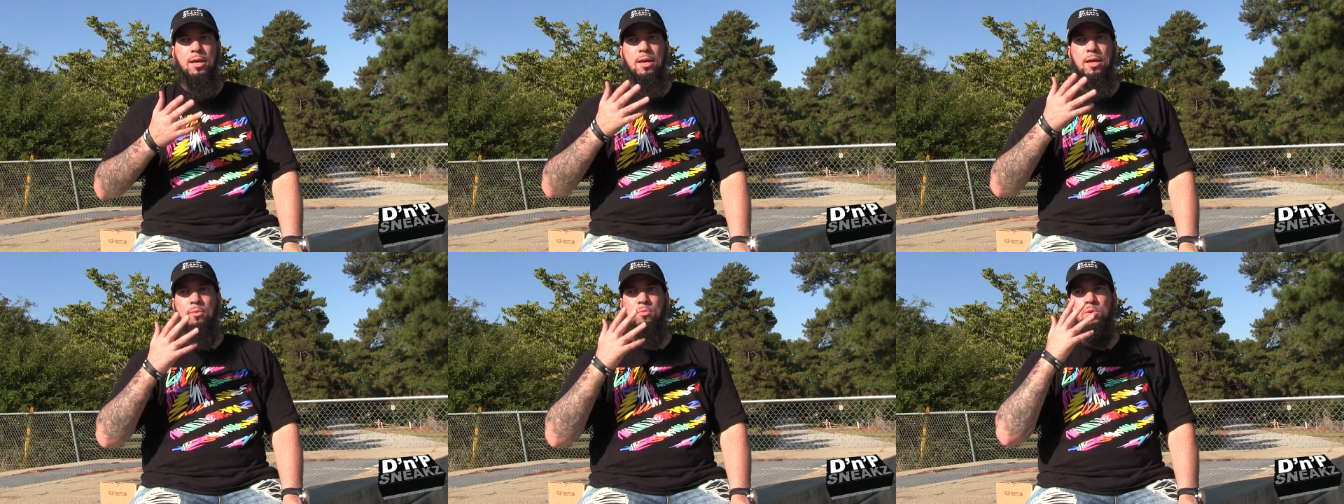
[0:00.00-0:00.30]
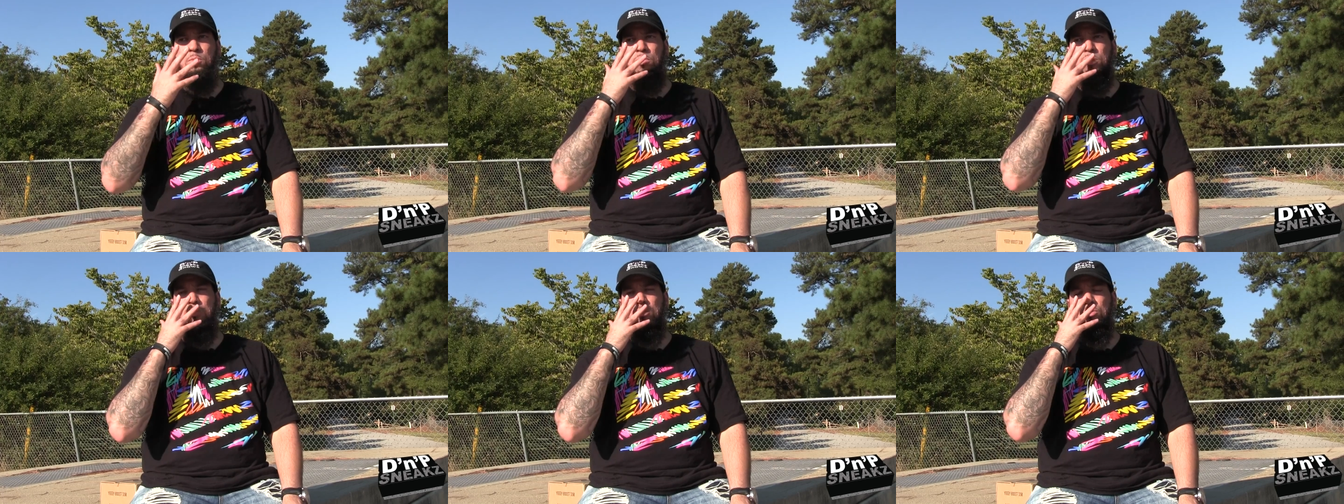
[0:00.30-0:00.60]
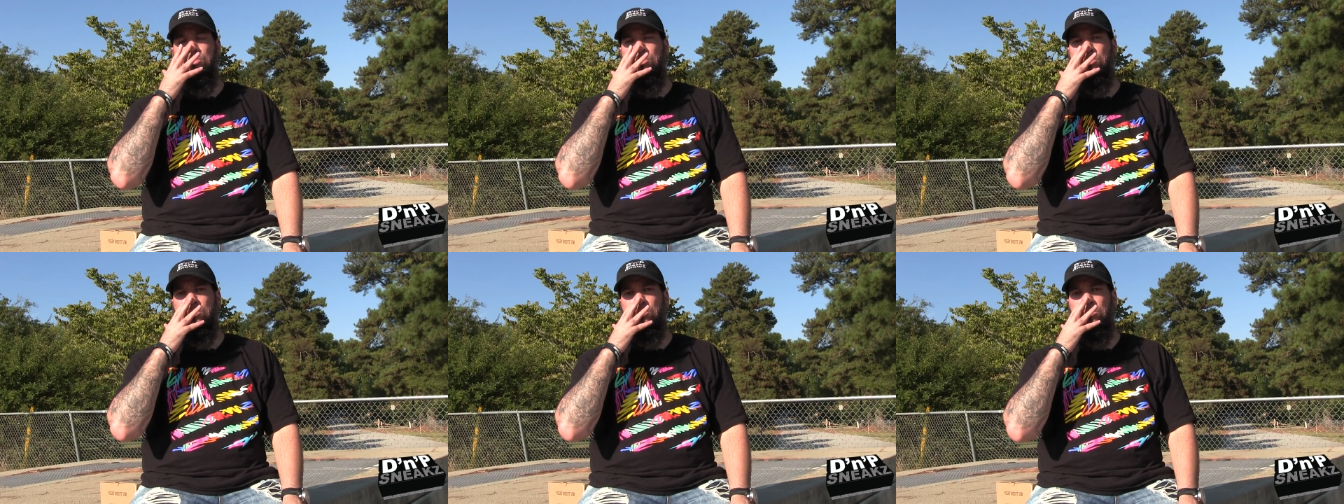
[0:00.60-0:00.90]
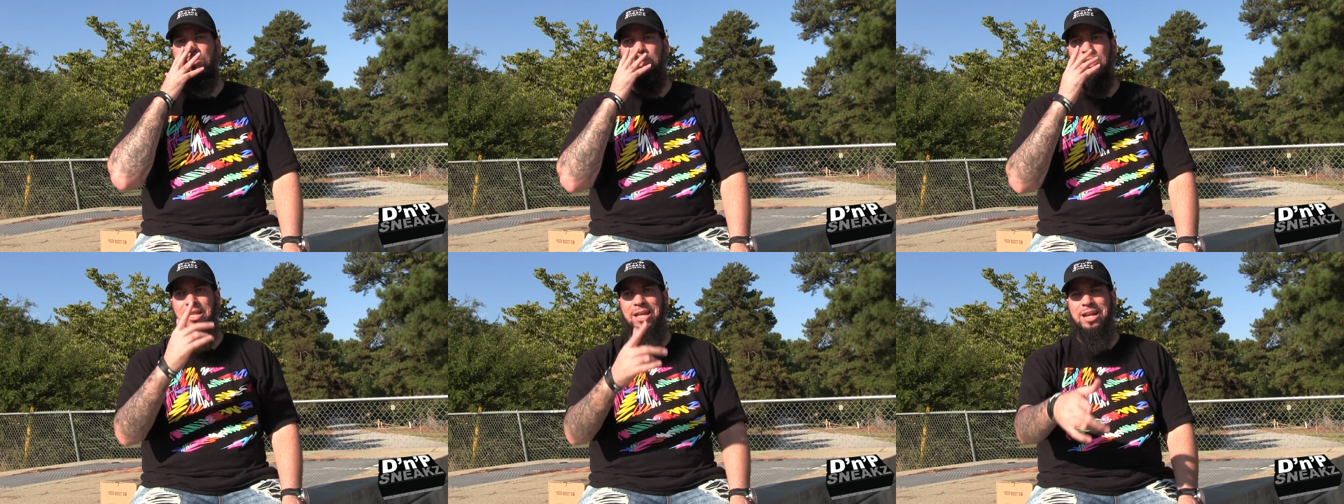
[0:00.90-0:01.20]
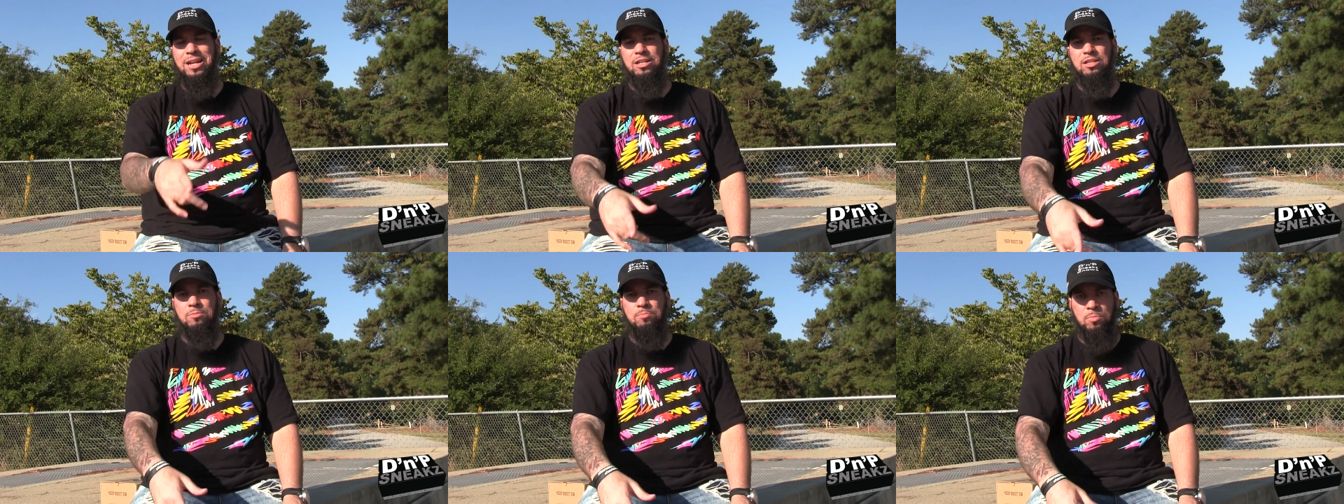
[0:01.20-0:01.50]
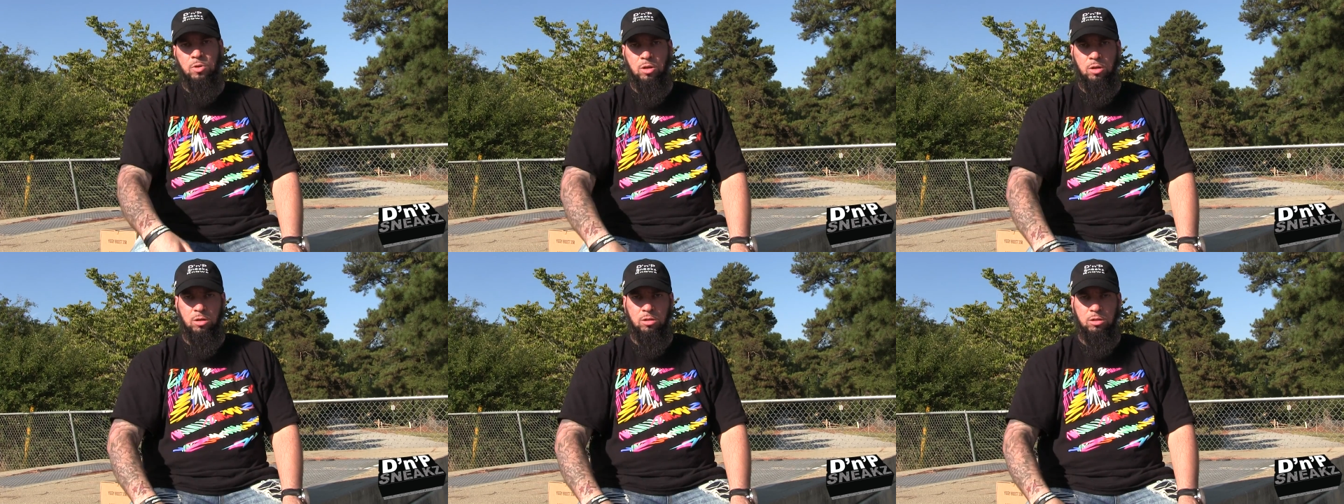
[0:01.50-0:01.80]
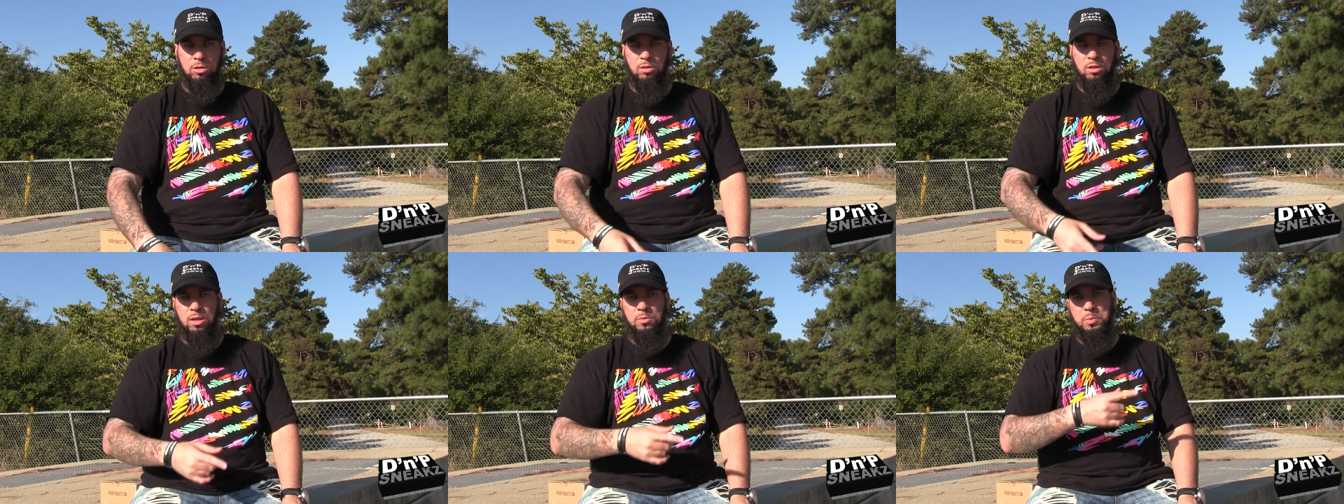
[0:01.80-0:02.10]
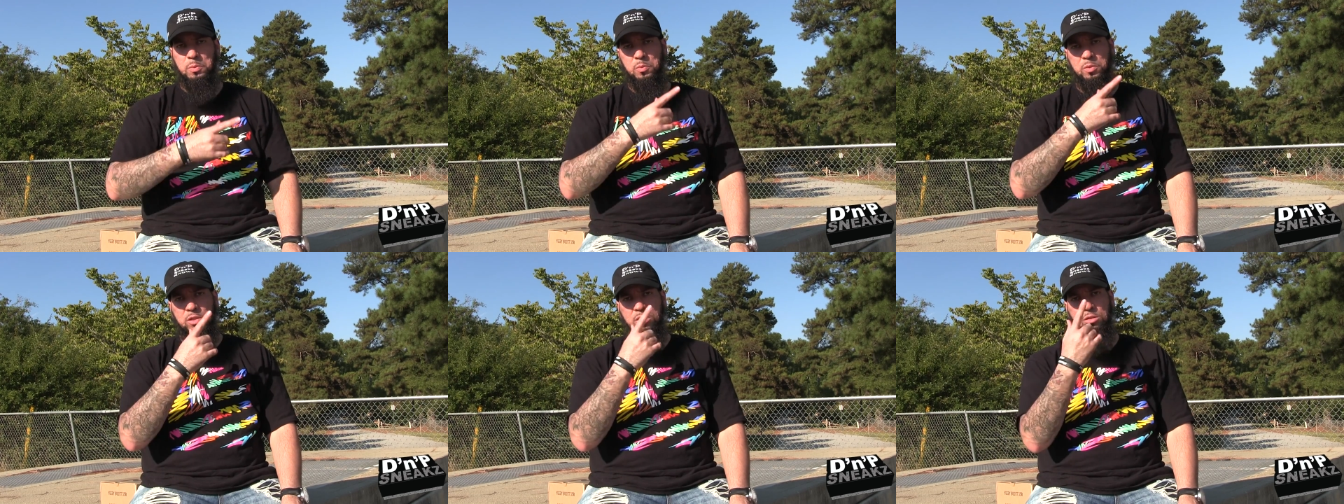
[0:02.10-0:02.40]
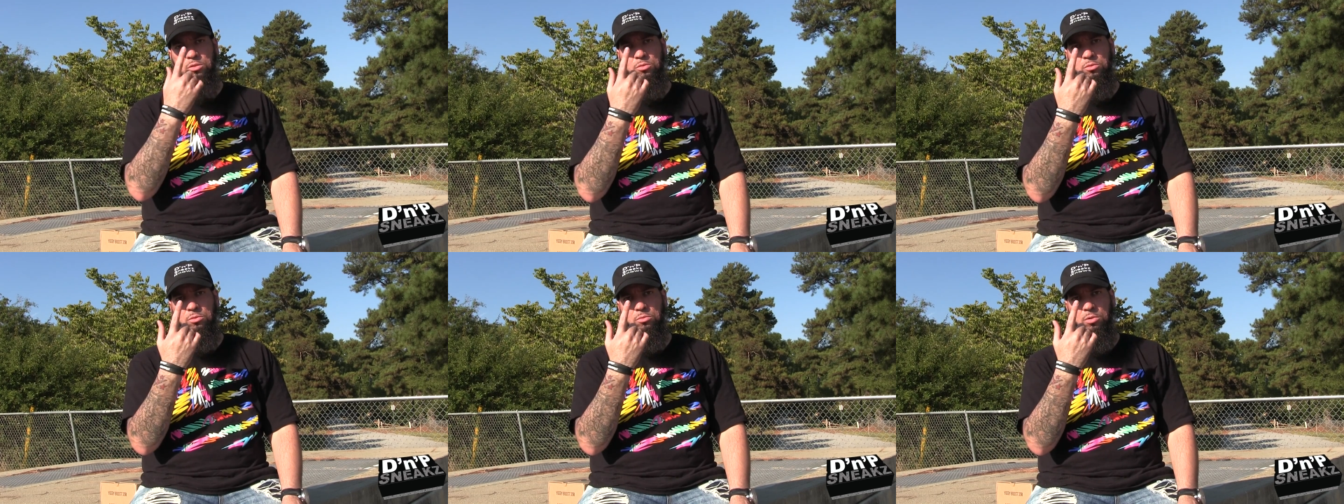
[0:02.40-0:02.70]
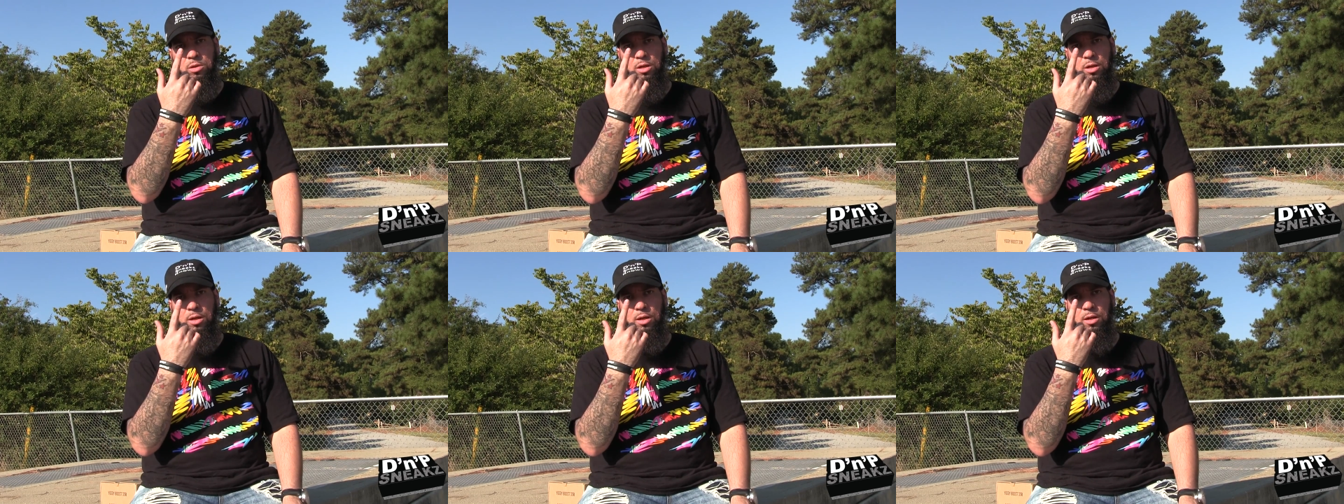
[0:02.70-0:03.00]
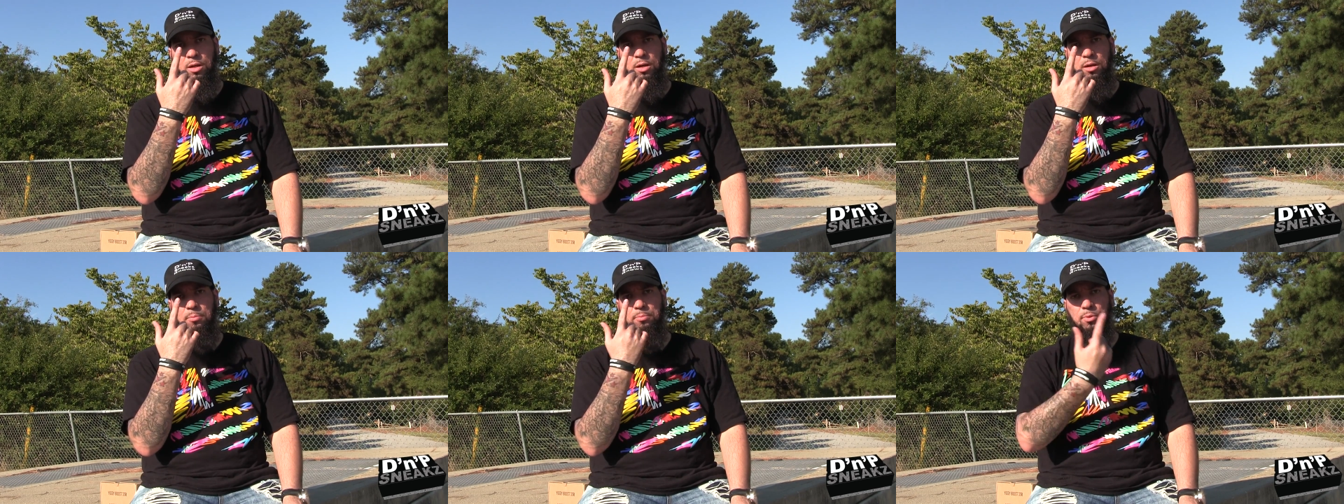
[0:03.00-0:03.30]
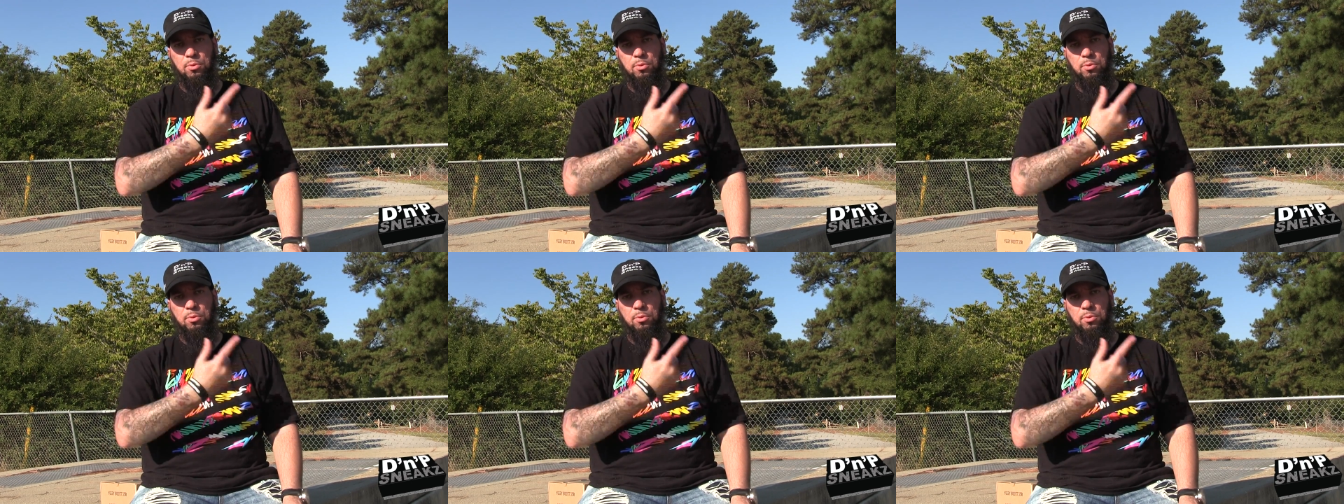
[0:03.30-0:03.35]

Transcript: and we went to Lenox Mall and we went to uh,